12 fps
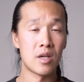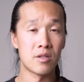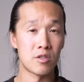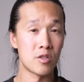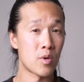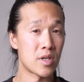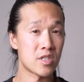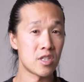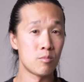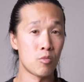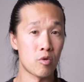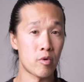Do you want to see
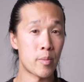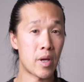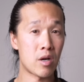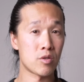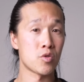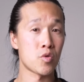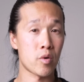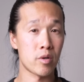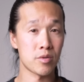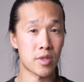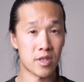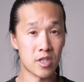more repair
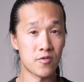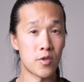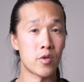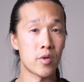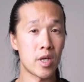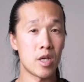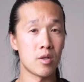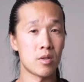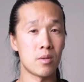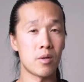tutorials like this video here,